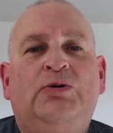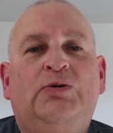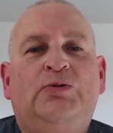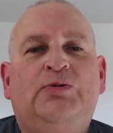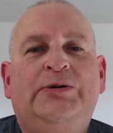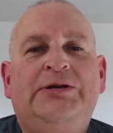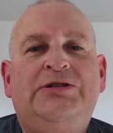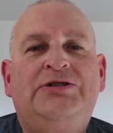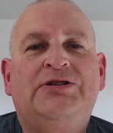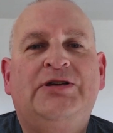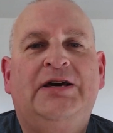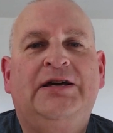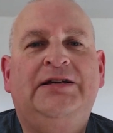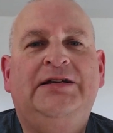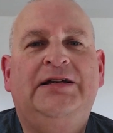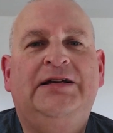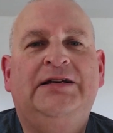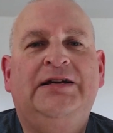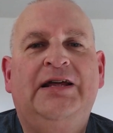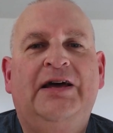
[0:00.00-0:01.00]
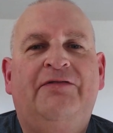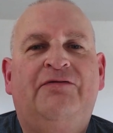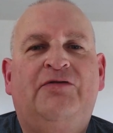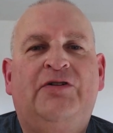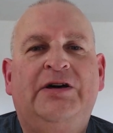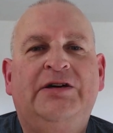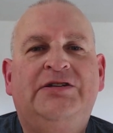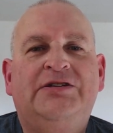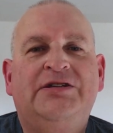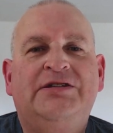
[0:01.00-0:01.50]
resigning left,
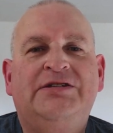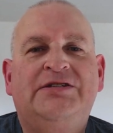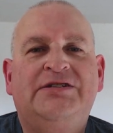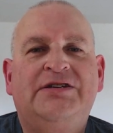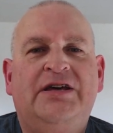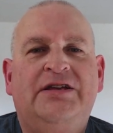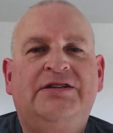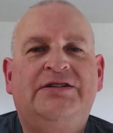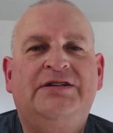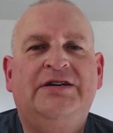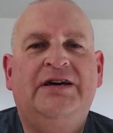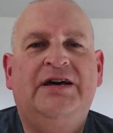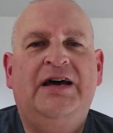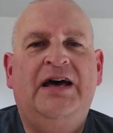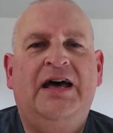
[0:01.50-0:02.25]
right, and centre,